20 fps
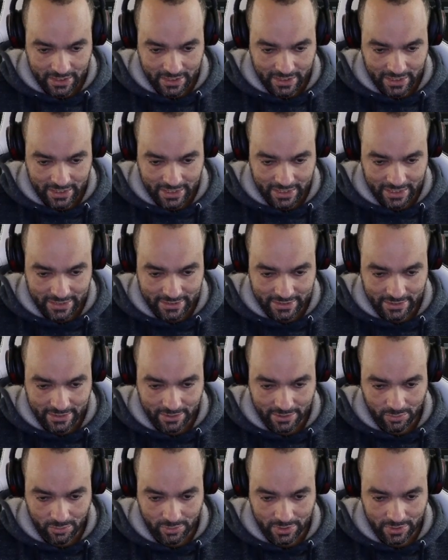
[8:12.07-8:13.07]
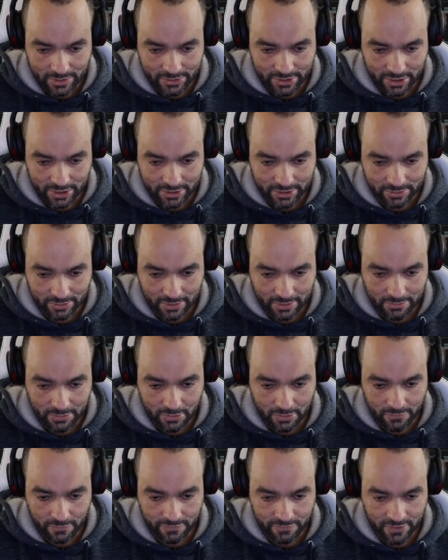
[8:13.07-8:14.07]
And we'll just
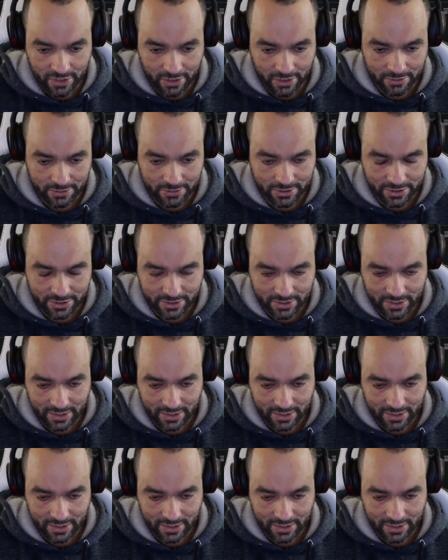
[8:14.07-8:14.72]
remove those